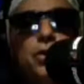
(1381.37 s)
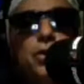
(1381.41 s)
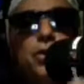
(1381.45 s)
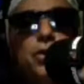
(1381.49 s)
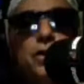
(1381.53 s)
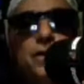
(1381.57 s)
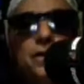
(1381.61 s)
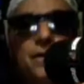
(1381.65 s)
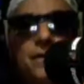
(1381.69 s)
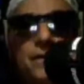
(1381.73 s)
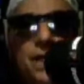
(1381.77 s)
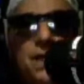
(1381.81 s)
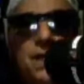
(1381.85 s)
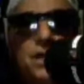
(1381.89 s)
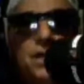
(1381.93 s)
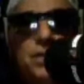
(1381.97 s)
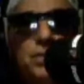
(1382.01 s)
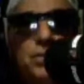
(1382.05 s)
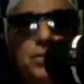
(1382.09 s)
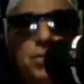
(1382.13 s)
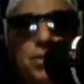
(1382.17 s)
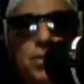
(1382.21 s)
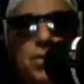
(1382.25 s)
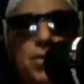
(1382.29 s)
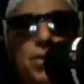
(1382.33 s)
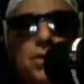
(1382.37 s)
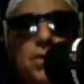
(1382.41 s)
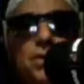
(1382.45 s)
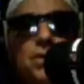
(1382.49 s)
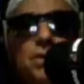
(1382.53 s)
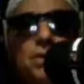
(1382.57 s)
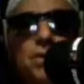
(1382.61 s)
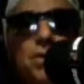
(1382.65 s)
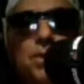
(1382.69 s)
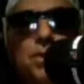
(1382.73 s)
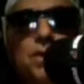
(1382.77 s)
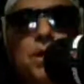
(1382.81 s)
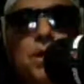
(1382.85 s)
your Facebook
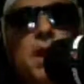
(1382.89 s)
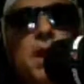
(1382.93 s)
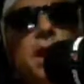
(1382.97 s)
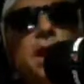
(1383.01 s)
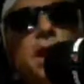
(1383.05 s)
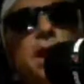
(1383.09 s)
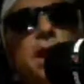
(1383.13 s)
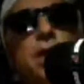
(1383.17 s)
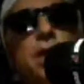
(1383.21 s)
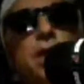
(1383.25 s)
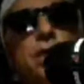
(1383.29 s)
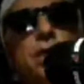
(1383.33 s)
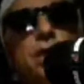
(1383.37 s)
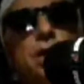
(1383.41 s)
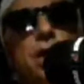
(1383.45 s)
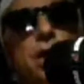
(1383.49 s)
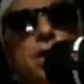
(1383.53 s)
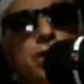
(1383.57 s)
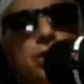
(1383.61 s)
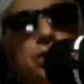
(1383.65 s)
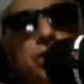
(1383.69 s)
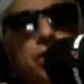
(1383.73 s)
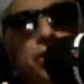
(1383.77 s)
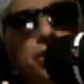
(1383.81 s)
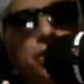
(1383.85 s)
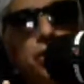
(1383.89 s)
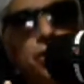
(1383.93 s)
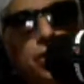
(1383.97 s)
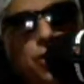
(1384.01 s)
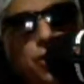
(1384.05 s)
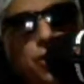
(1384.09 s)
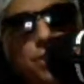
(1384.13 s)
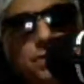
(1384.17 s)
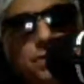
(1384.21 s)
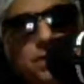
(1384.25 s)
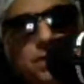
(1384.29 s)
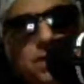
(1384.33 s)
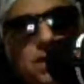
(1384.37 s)
and you go to the
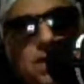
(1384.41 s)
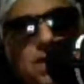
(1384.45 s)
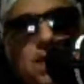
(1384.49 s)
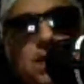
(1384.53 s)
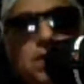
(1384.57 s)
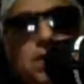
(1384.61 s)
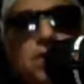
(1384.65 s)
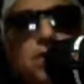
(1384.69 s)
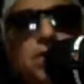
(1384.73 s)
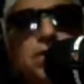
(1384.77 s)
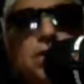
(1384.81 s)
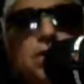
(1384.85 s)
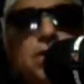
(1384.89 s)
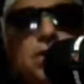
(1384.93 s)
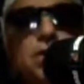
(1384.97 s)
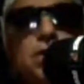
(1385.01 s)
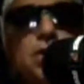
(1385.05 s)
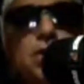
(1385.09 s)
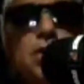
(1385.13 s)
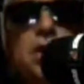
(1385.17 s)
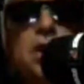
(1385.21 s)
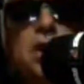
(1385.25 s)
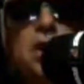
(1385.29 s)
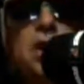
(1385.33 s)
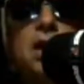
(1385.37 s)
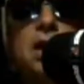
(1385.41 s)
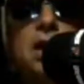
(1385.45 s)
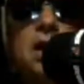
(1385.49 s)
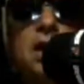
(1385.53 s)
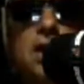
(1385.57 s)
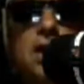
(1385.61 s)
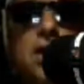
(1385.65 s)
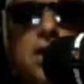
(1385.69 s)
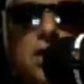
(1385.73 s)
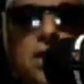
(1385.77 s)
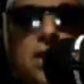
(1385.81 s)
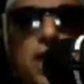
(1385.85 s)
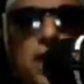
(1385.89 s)
group section. You click
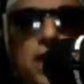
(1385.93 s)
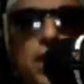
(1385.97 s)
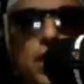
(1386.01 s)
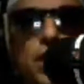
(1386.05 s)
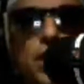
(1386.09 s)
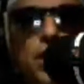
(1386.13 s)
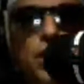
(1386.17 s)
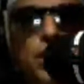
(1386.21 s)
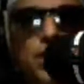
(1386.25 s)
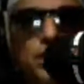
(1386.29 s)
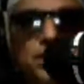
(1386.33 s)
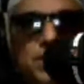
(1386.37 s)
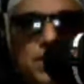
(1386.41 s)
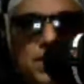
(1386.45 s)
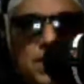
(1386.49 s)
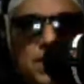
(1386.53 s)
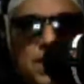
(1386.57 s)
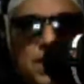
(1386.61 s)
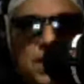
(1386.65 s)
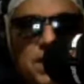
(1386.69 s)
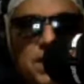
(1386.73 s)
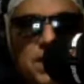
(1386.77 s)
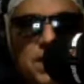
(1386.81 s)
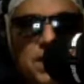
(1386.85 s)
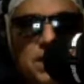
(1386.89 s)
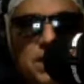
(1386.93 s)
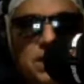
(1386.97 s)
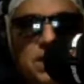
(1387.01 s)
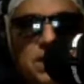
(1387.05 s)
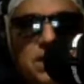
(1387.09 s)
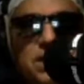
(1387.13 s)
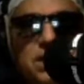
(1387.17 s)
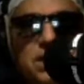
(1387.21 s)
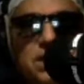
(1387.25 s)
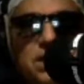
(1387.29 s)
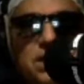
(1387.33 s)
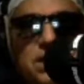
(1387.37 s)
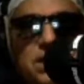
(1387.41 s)
on that group section,
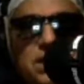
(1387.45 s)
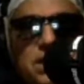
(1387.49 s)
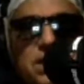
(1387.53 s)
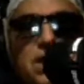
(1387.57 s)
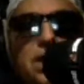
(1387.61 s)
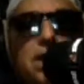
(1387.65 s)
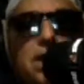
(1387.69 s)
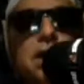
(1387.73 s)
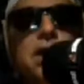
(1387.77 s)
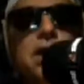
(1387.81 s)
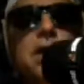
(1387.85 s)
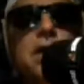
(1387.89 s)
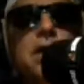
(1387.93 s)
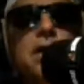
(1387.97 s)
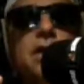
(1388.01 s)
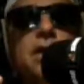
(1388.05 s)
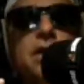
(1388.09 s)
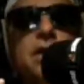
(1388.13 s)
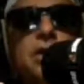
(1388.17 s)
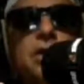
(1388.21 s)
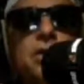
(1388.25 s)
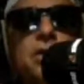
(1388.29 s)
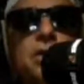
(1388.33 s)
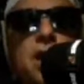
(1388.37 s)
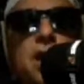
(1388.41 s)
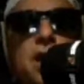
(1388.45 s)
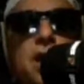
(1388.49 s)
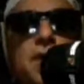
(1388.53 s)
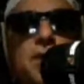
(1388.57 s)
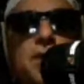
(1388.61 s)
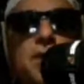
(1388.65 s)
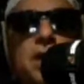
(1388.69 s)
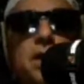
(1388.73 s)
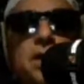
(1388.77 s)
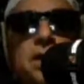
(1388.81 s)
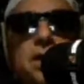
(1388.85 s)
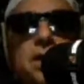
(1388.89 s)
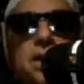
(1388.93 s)
then you type
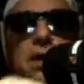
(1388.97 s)
in